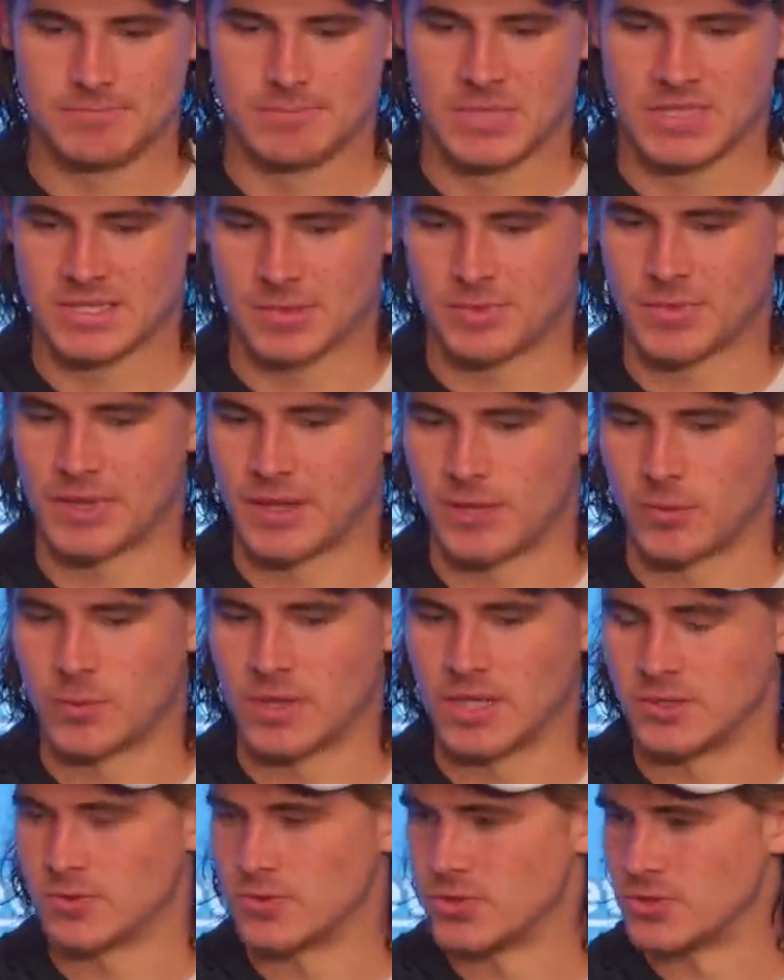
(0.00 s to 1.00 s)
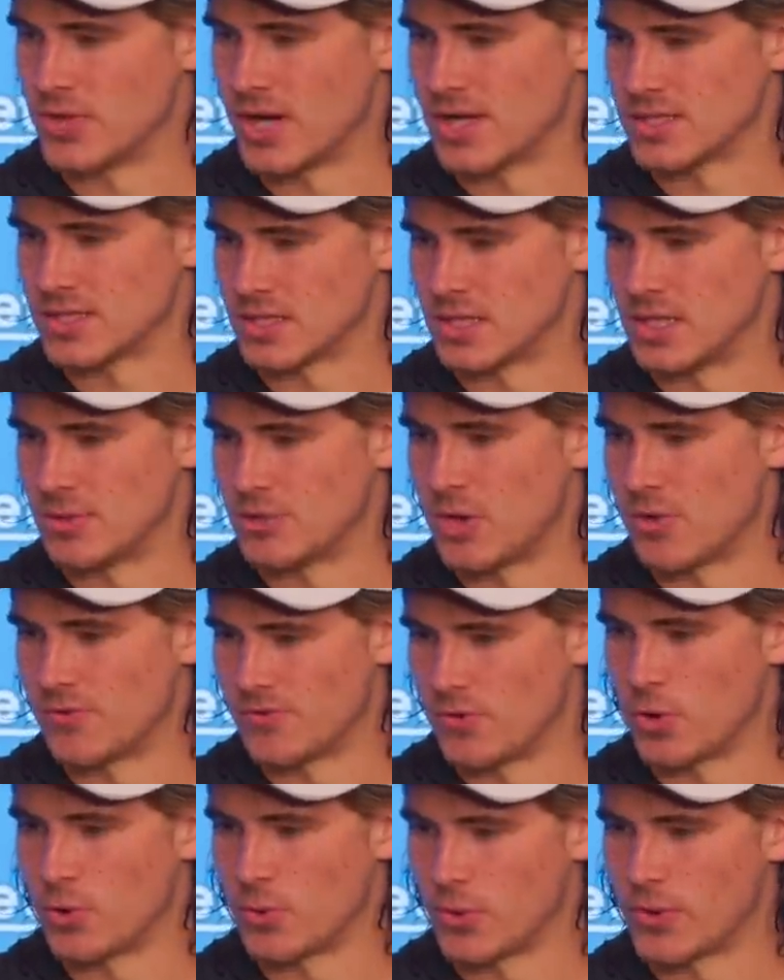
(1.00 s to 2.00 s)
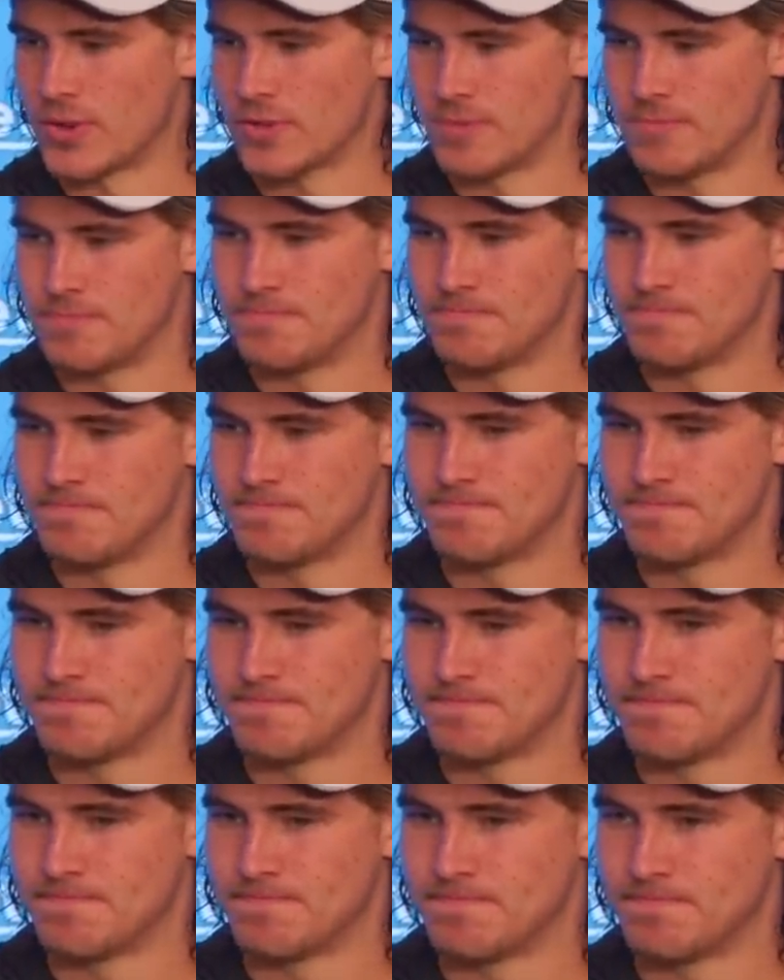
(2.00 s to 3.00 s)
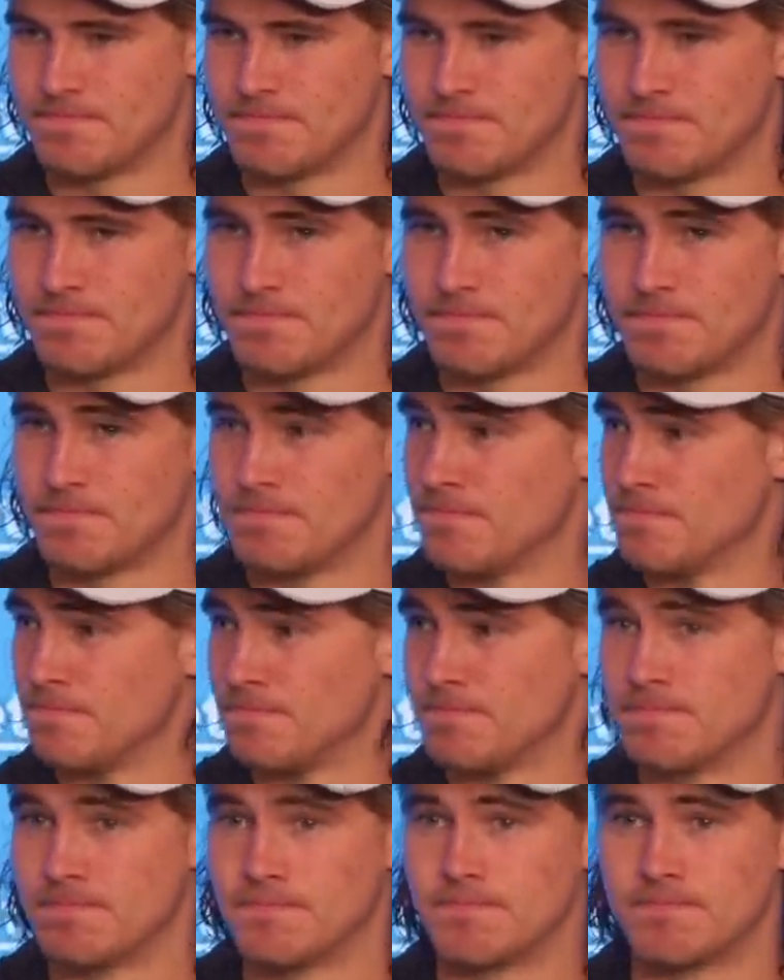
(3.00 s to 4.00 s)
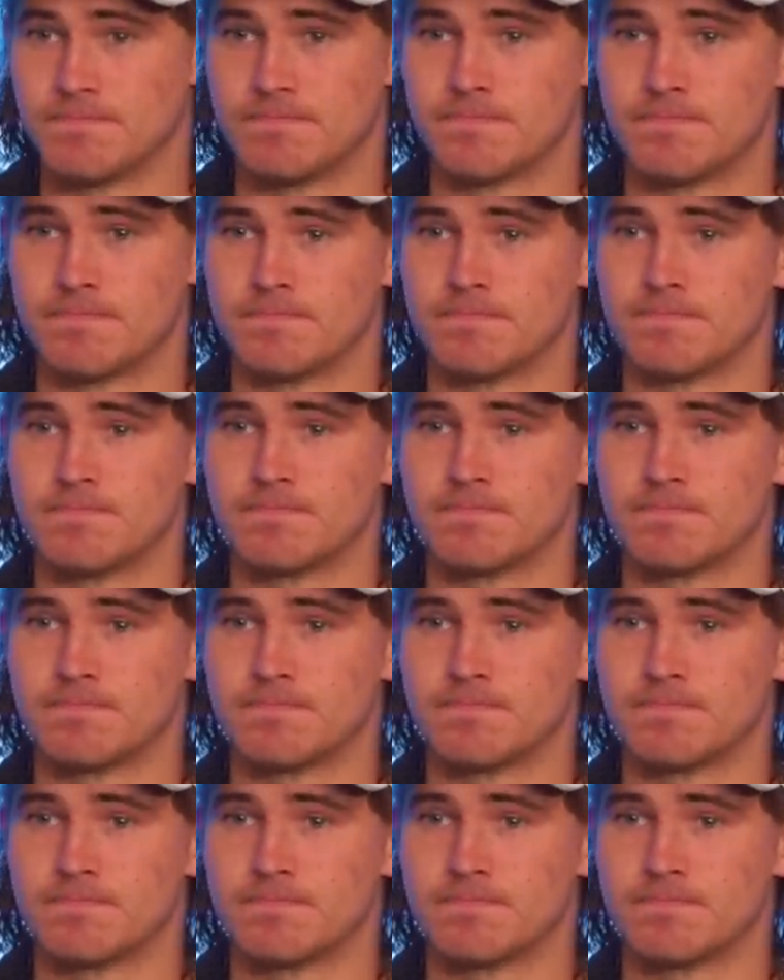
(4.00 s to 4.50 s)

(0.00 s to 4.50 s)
but something that we need to address and keep going forward with. A lot was made about